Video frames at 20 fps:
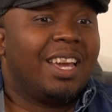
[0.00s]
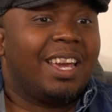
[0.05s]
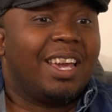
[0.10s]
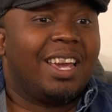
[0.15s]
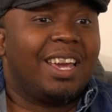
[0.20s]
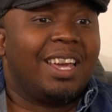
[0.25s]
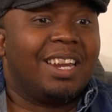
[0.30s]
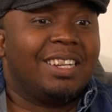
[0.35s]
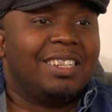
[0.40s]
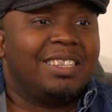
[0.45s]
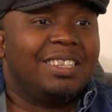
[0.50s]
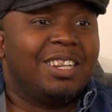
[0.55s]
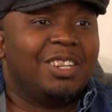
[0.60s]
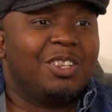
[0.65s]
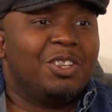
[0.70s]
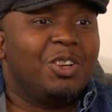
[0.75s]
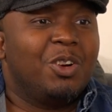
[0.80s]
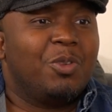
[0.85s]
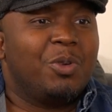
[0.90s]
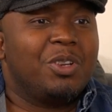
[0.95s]
And
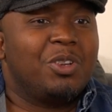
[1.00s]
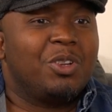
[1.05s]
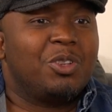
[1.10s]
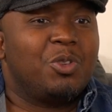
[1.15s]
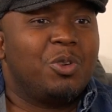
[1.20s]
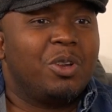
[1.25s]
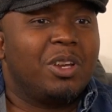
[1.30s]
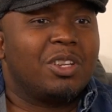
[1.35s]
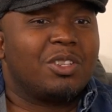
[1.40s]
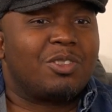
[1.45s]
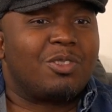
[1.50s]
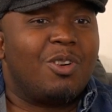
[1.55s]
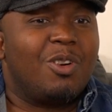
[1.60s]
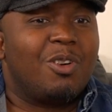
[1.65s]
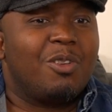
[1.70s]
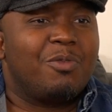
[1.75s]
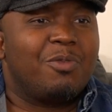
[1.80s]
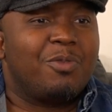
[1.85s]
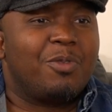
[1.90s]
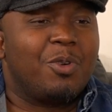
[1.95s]
you know, when you're doing a
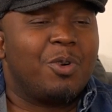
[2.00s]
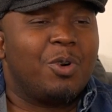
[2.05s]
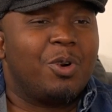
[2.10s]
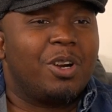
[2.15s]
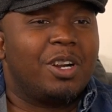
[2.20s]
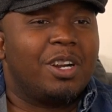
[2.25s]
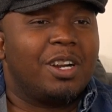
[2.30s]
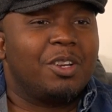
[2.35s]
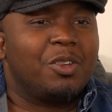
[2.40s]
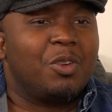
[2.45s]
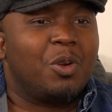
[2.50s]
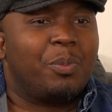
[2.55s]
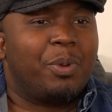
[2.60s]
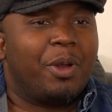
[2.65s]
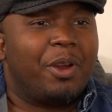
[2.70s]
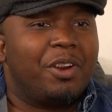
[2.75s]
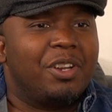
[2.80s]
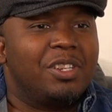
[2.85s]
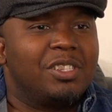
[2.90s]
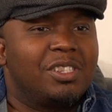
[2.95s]
song for your
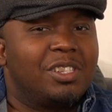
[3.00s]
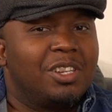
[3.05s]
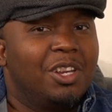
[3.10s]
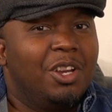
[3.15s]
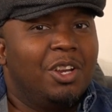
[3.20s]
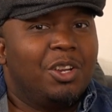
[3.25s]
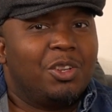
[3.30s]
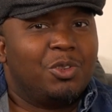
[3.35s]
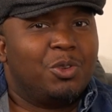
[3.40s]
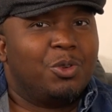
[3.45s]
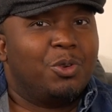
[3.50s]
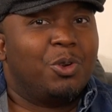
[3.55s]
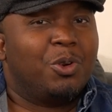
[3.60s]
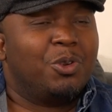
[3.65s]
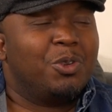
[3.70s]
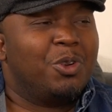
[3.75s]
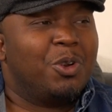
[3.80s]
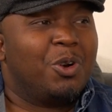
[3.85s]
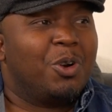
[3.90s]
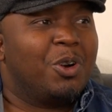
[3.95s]
parents, you
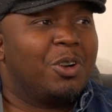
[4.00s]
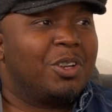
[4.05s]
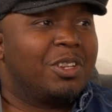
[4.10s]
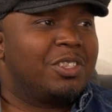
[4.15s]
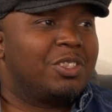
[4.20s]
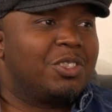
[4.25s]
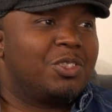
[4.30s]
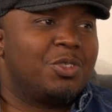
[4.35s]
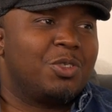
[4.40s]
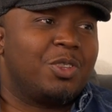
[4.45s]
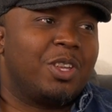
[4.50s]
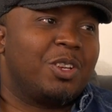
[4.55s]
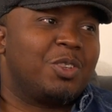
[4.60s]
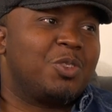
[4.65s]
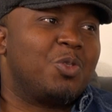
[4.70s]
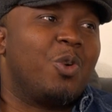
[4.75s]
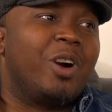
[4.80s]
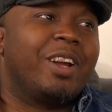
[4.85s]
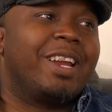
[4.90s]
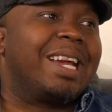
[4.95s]
don't know
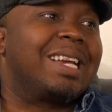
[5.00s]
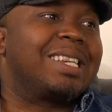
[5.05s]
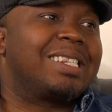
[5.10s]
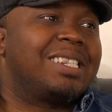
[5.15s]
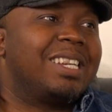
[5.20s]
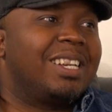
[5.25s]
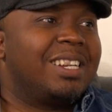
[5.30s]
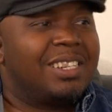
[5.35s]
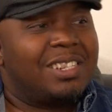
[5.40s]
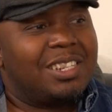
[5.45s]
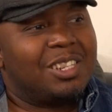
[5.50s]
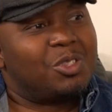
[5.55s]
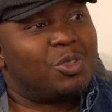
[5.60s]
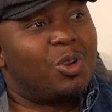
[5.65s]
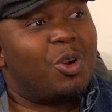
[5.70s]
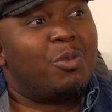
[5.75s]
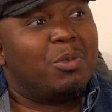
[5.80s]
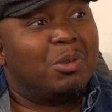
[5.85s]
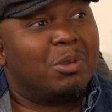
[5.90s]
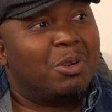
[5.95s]
to what extent the
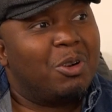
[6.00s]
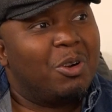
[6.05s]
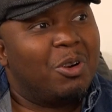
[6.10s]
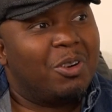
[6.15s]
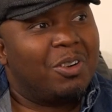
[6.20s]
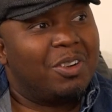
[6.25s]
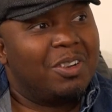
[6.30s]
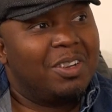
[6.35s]
song will go.